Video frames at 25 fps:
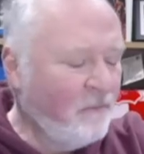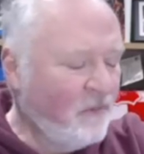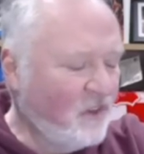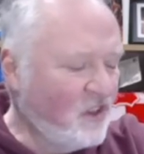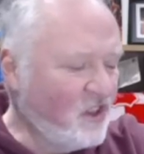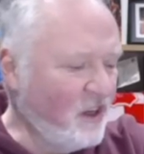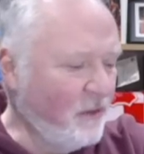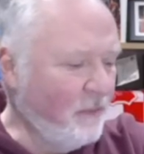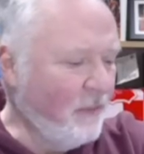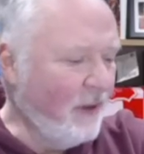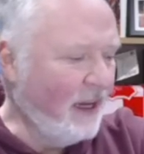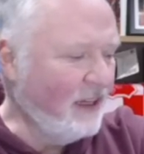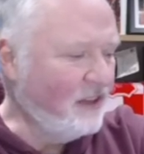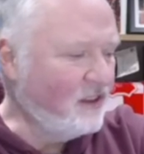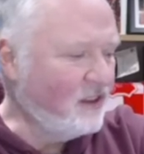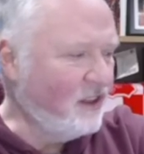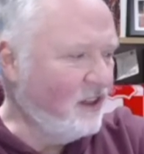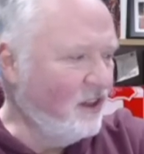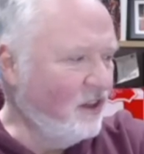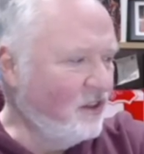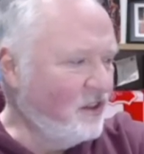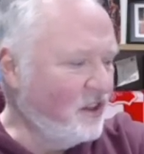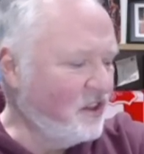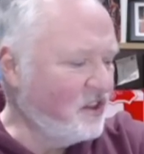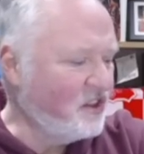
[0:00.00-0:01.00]
She made
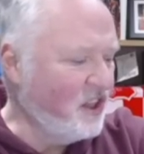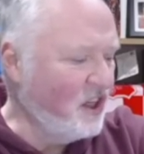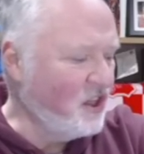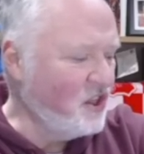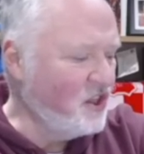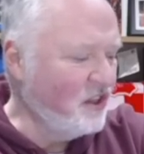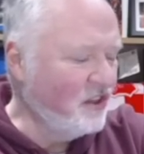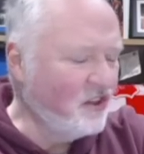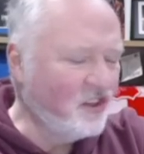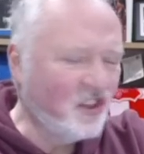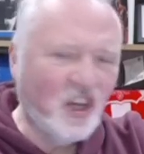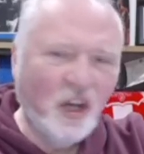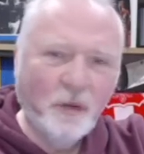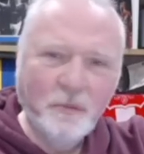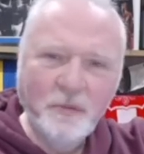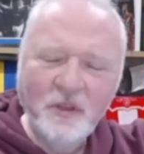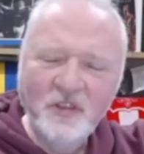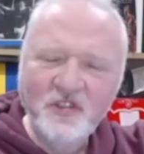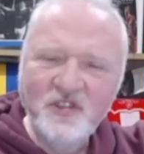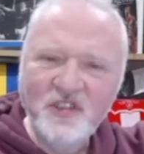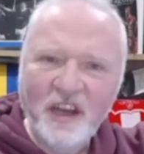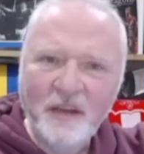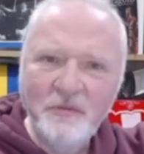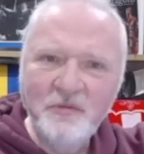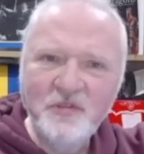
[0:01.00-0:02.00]
good decisions a couple
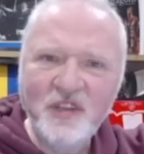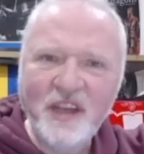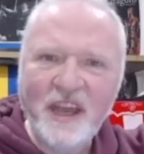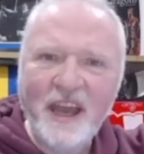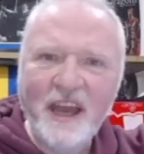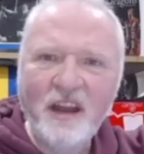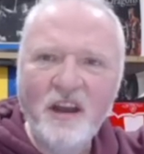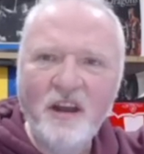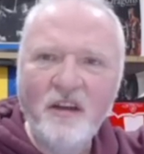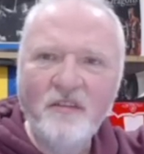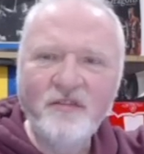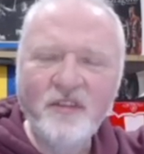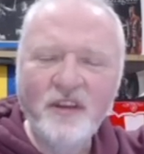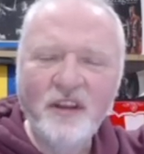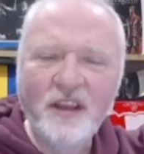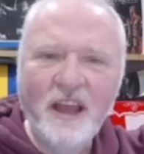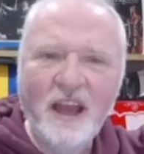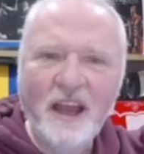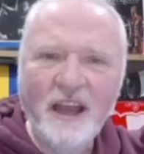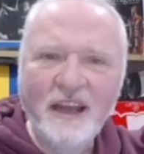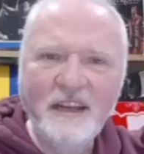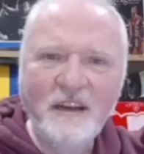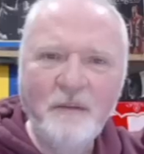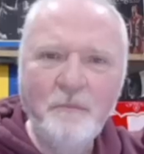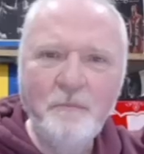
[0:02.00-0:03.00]
of times to get off her
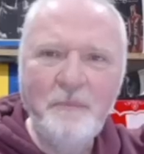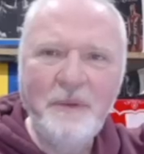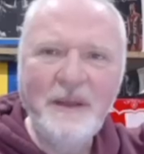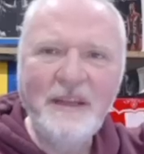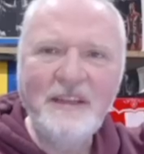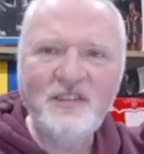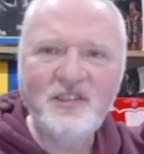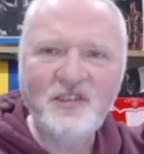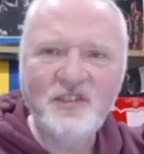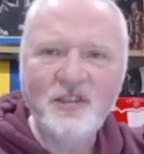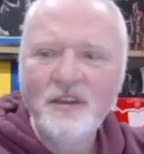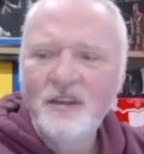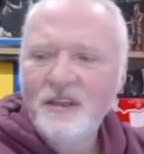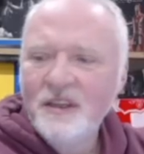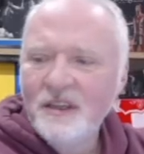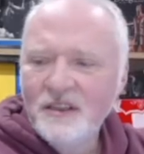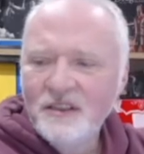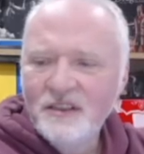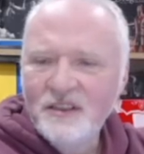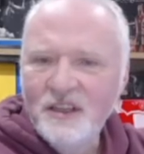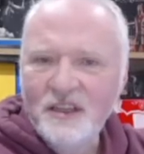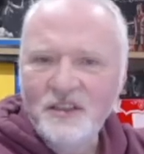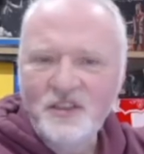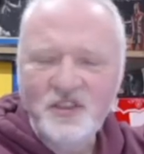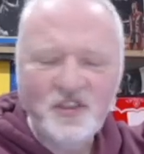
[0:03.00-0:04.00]
line and beat
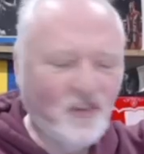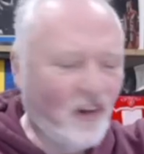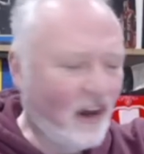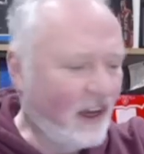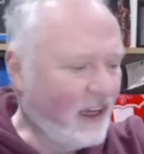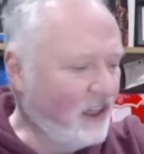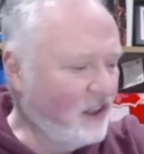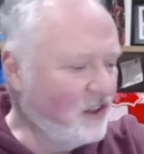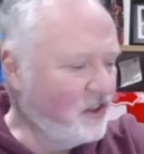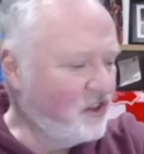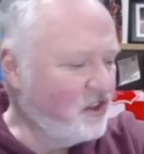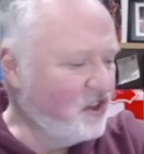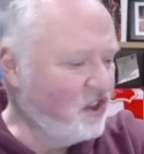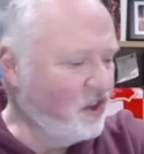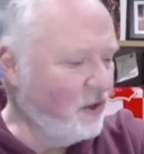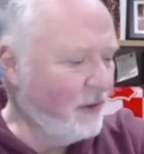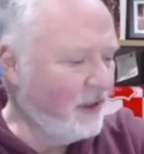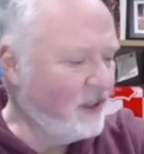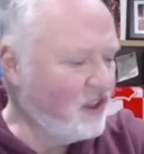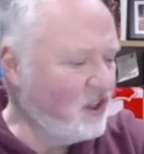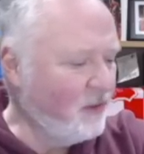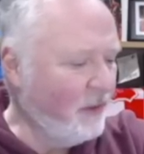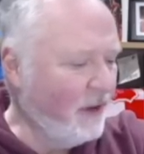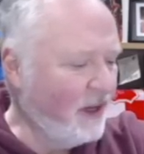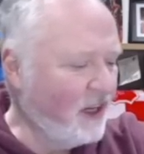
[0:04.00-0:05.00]
the strikers to
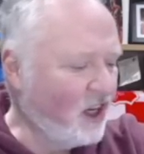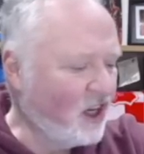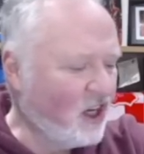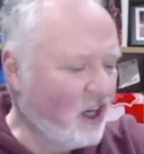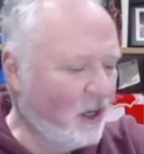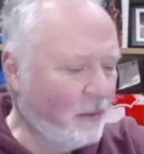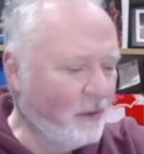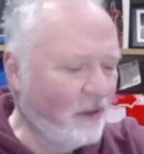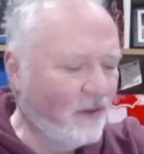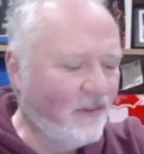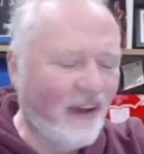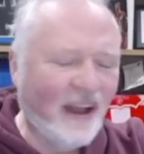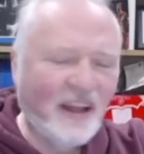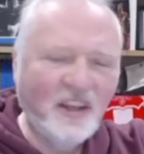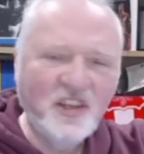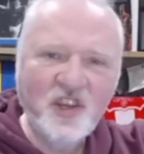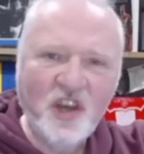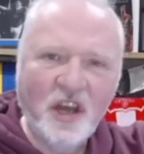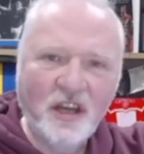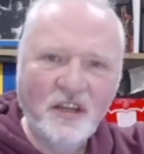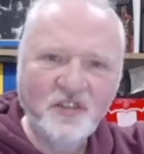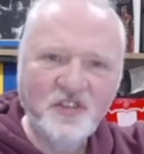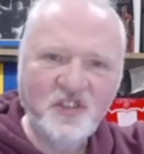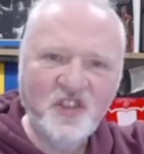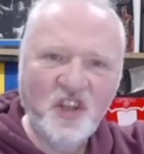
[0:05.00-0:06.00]
it. She made a couple of
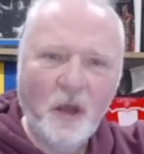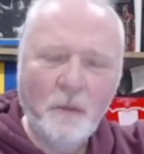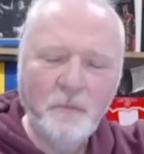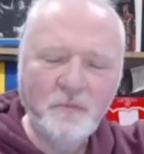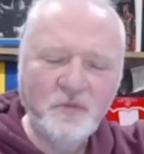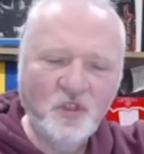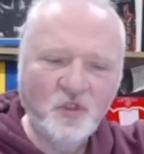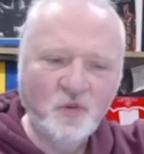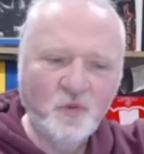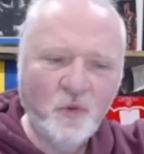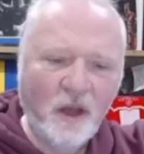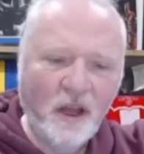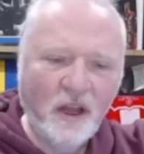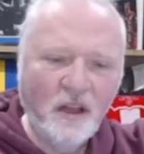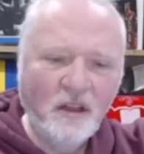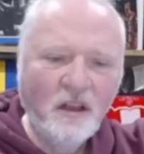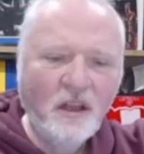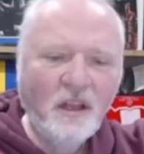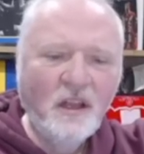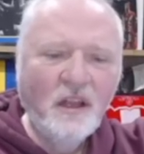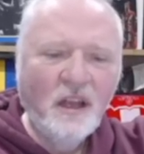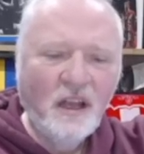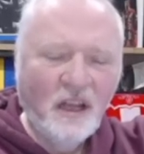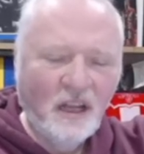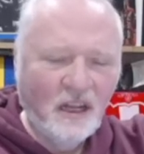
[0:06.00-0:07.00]
agile stops as well.
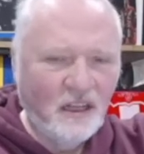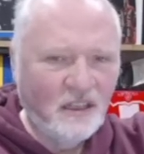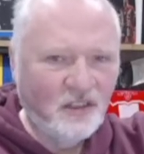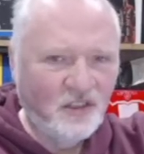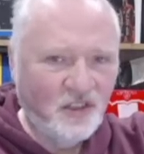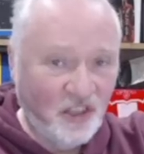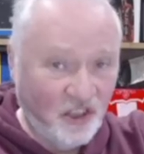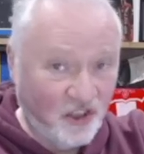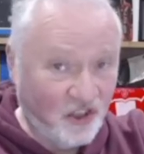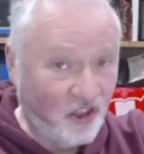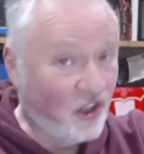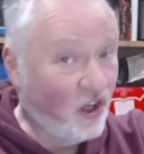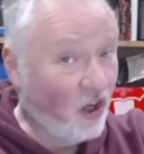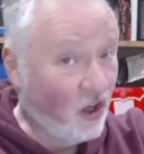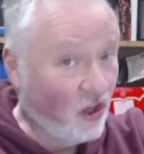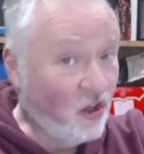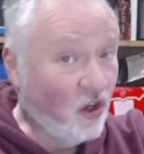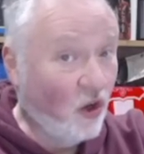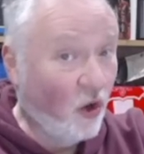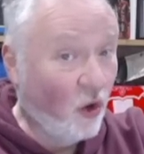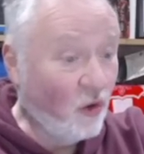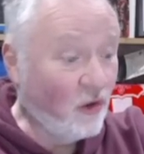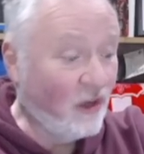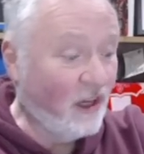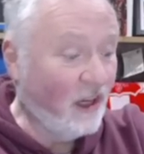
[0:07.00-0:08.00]
And she's a good
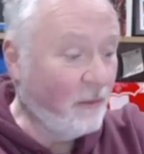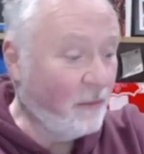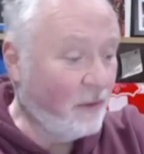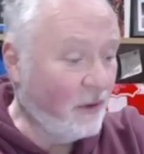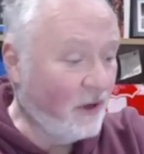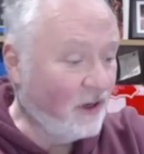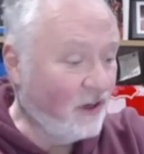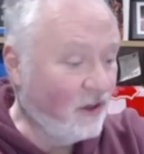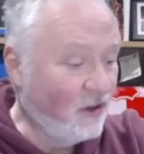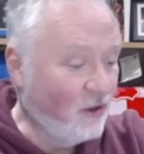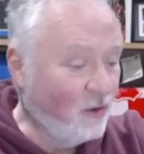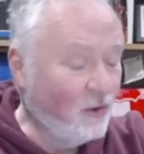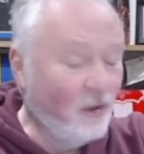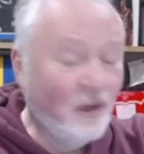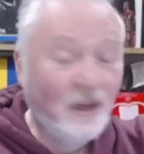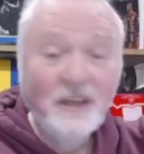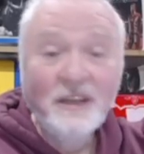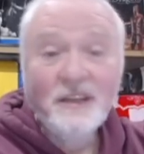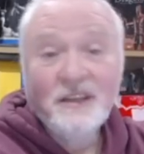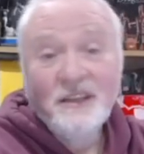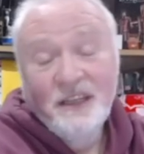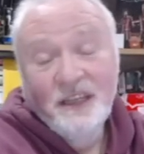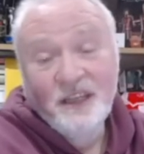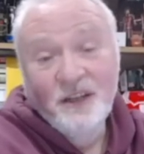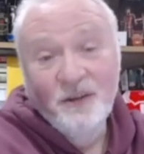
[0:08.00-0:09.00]
goalkeeper who,
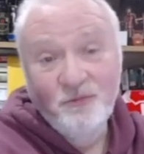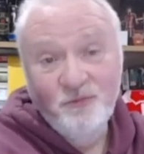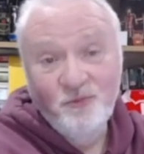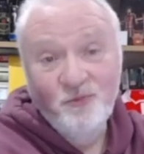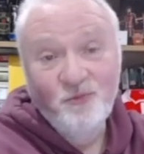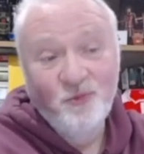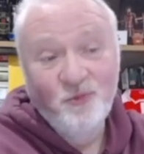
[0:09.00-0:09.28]
you know,